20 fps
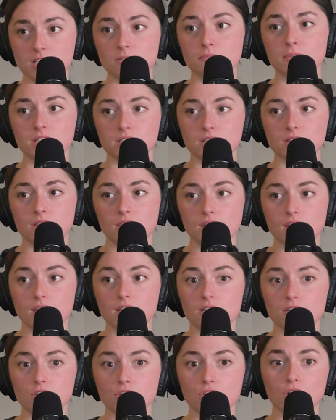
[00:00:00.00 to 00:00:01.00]
big
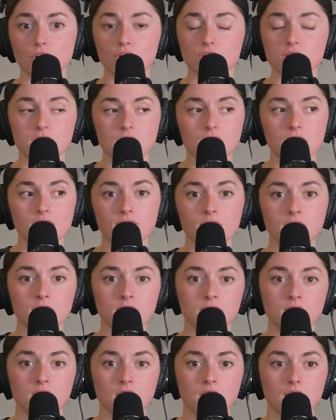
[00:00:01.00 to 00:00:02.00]
thing, you know, because
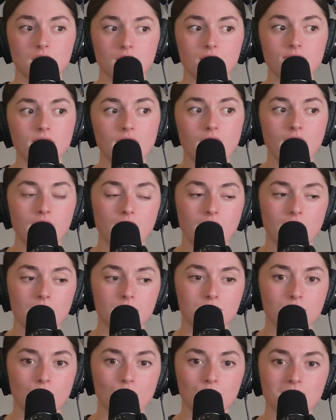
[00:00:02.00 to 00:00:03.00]
even I had
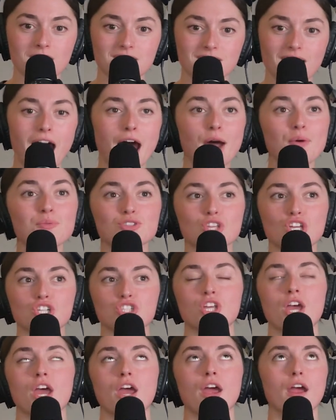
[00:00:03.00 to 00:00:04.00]
moments. I was a
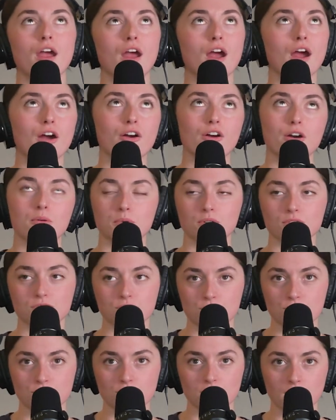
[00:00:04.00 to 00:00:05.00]
terrible
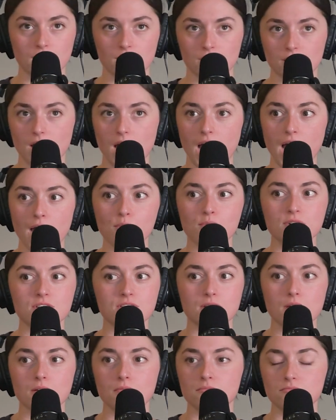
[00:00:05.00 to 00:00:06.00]
student. I was,
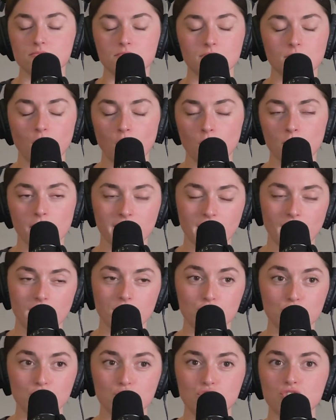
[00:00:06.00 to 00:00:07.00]
oh my God,
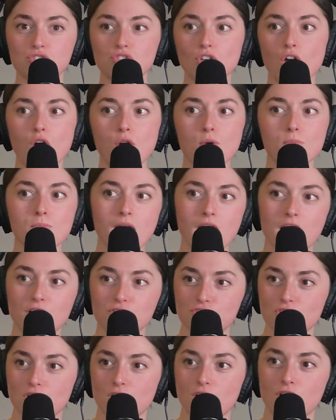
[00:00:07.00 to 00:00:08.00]
so
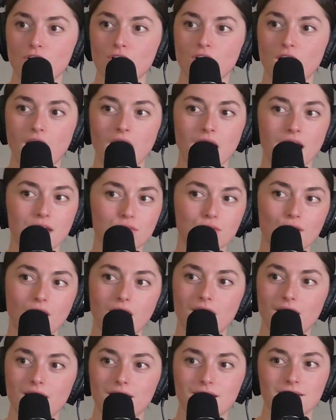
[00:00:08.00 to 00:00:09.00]
macho. I
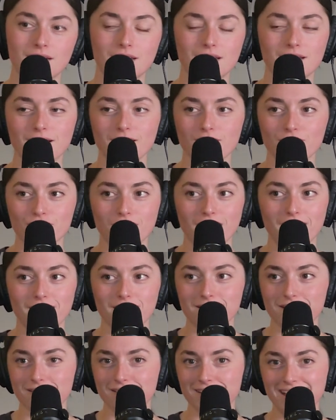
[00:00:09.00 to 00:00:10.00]
thought
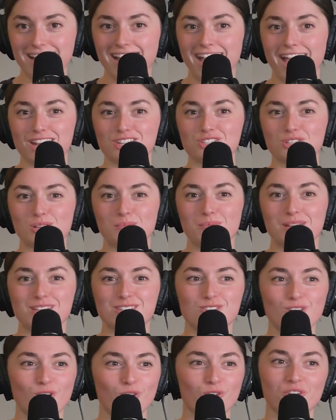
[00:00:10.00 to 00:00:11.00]
that I should have been
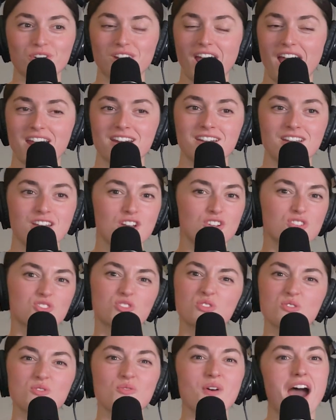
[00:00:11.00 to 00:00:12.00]
soloed at
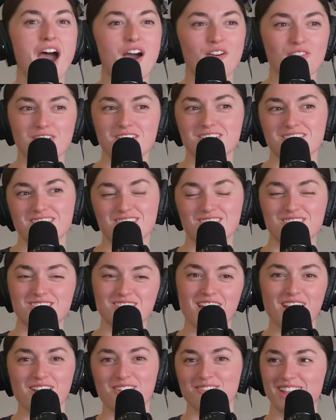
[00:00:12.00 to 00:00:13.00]
2 hours
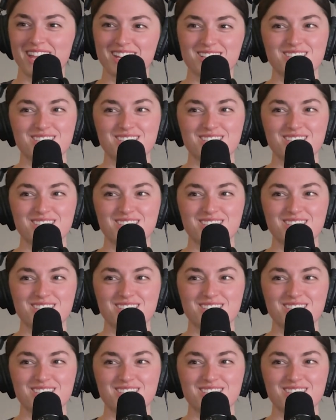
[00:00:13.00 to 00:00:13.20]
instead of like